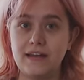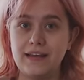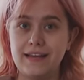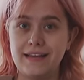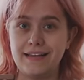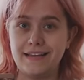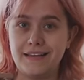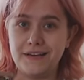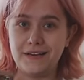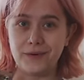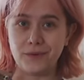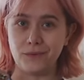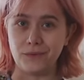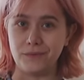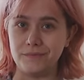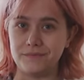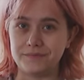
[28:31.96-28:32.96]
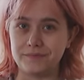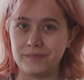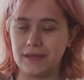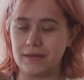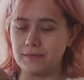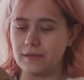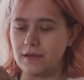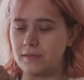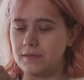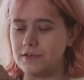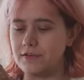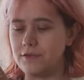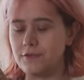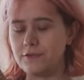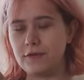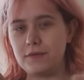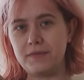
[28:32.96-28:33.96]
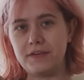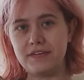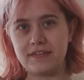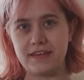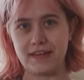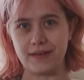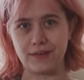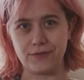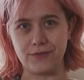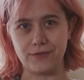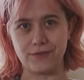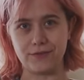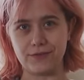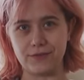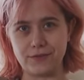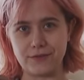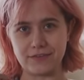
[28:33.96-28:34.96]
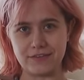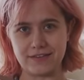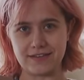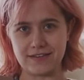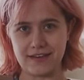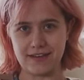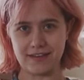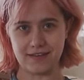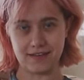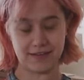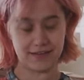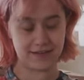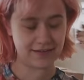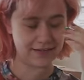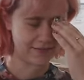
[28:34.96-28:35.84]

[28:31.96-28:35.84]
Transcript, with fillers: Hello. I'm coming to you from this angle so you can see the